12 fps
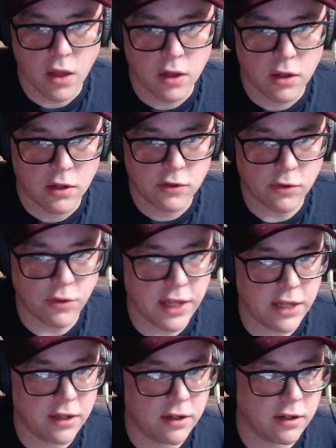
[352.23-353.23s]
So
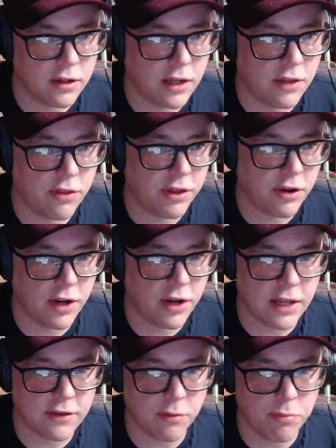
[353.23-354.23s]
then, in theory, at
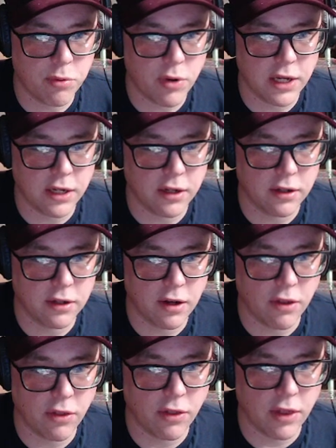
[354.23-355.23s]
some point,
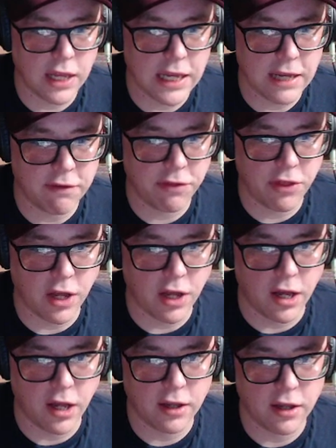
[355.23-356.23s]
if
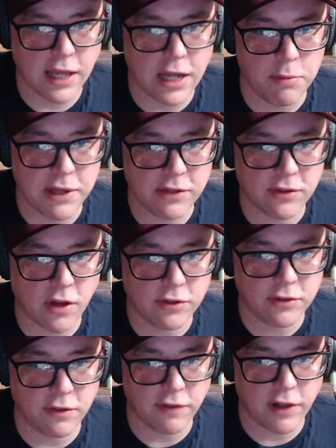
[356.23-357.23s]
the enemy saw us
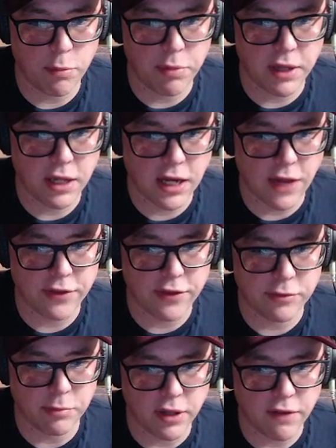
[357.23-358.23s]
developing at this
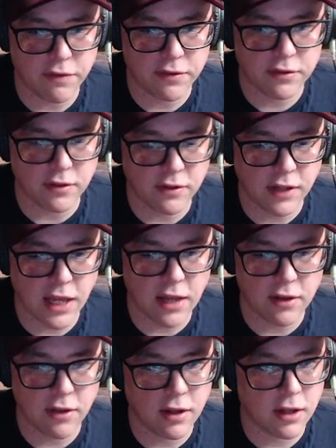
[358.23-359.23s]
Maleficent's
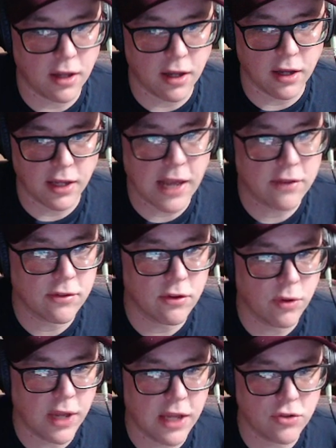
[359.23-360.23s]
castle
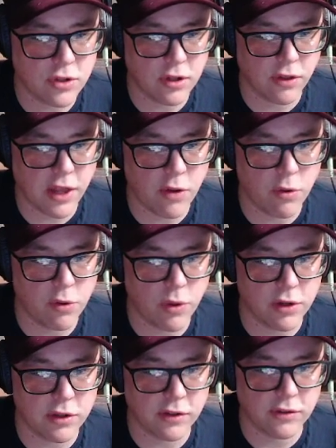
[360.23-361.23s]
location, they would want
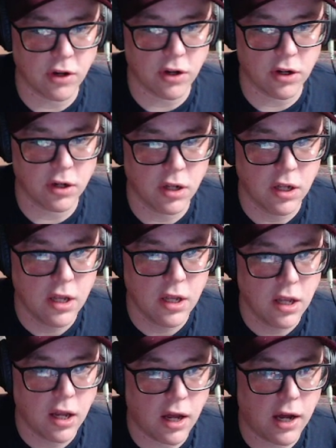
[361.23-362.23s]
to start
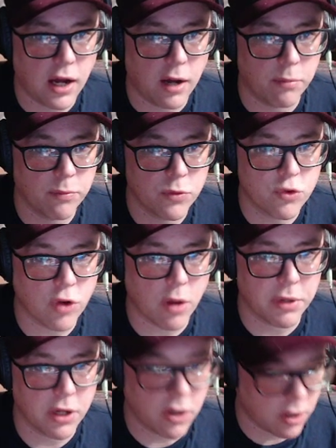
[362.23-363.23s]
dropping
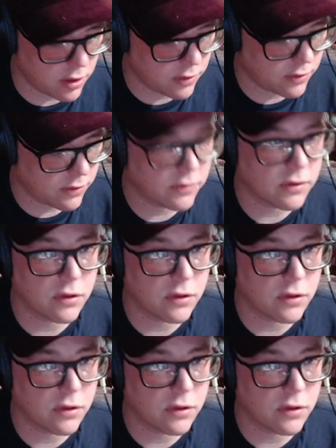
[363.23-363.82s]
cards.